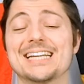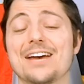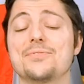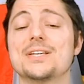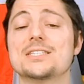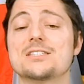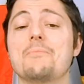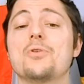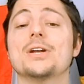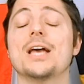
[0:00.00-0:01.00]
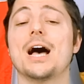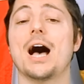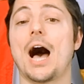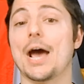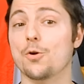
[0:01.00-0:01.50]
Definitely someone
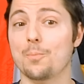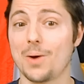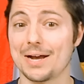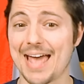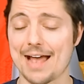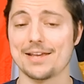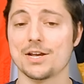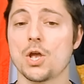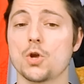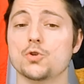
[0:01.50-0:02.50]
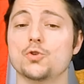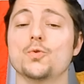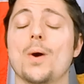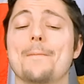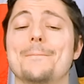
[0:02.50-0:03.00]
I don't mind adding
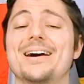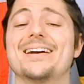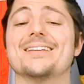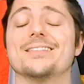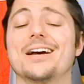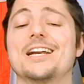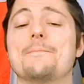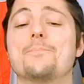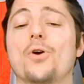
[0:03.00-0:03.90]
to my lineup.